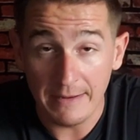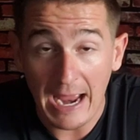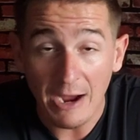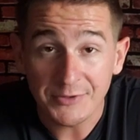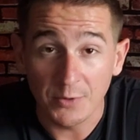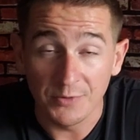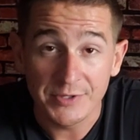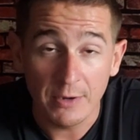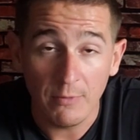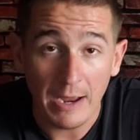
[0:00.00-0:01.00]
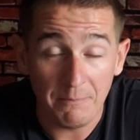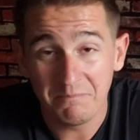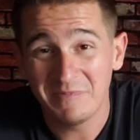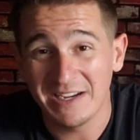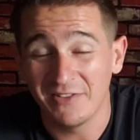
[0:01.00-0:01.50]
households
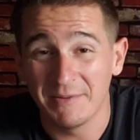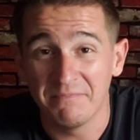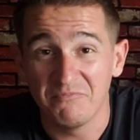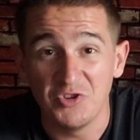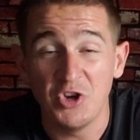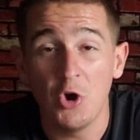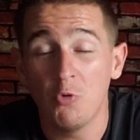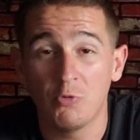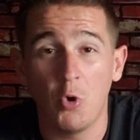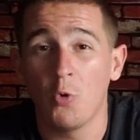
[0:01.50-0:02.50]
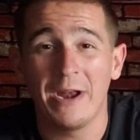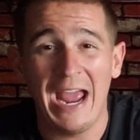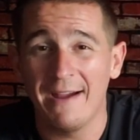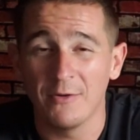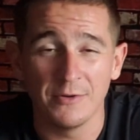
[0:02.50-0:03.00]
typically no cord
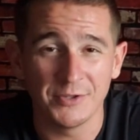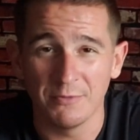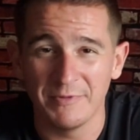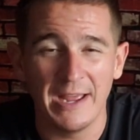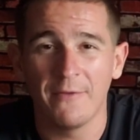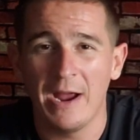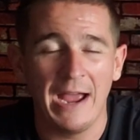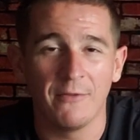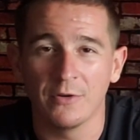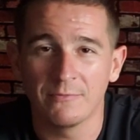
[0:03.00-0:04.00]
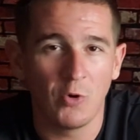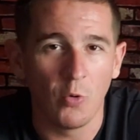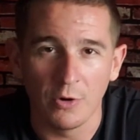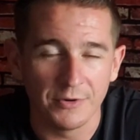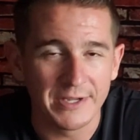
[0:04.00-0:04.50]
havers or never haver
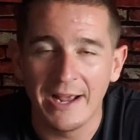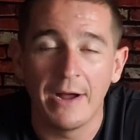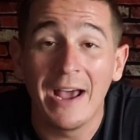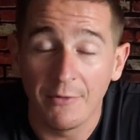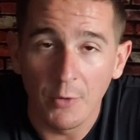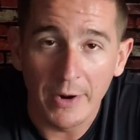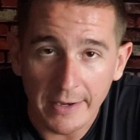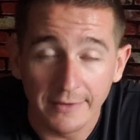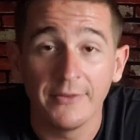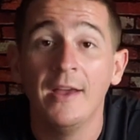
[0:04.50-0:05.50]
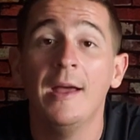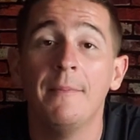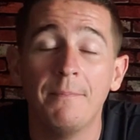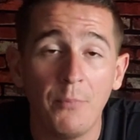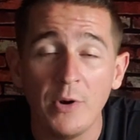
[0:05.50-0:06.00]
quarters. I don't, I don't know what it is.
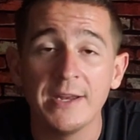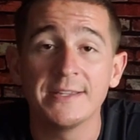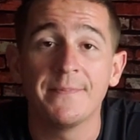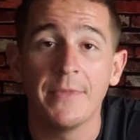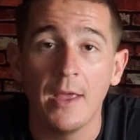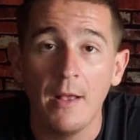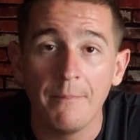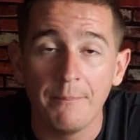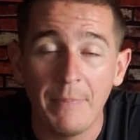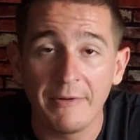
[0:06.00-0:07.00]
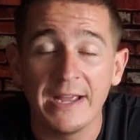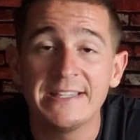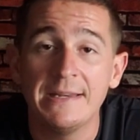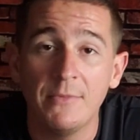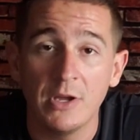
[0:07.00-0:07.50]
Point is, about
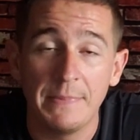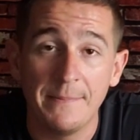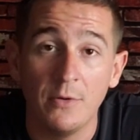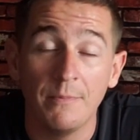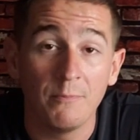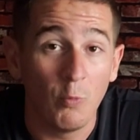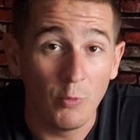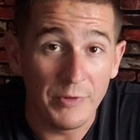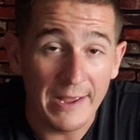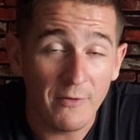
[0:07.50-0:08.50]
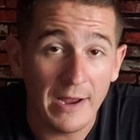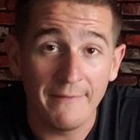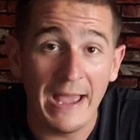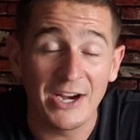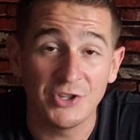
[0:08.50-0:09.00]
19 million people will never have
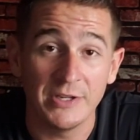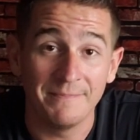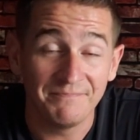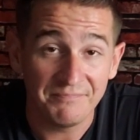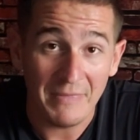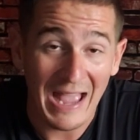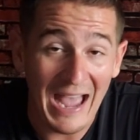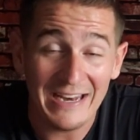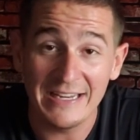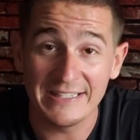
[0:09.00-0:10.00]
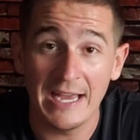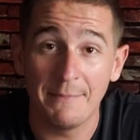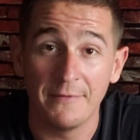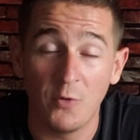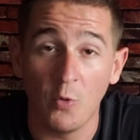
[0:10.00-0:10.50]
actually had any type
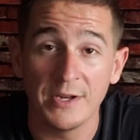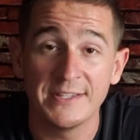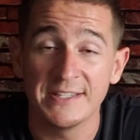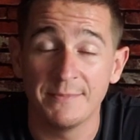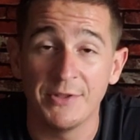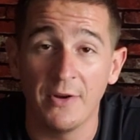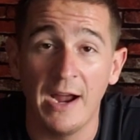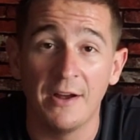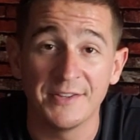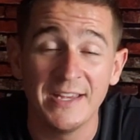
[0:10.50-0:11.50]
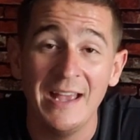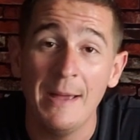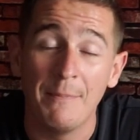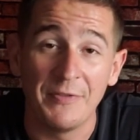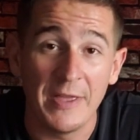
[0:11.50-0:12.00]
of corded system in their house,
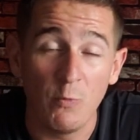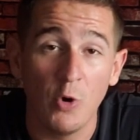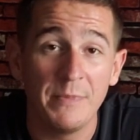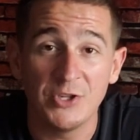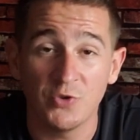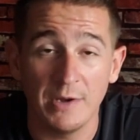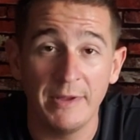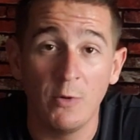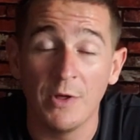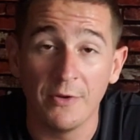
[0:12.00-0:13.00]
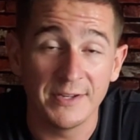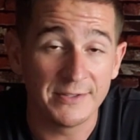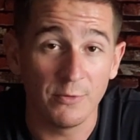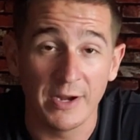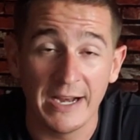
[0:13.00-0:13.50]
but they will be streaming whether it's
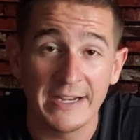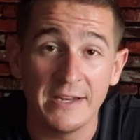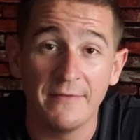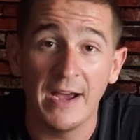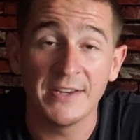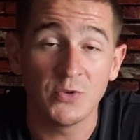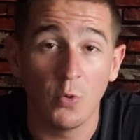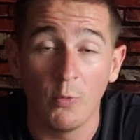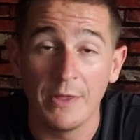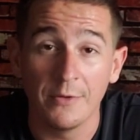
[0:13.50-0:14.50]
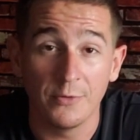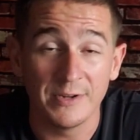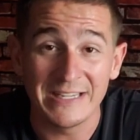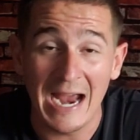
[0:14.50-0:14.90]
through a connected device or whether through its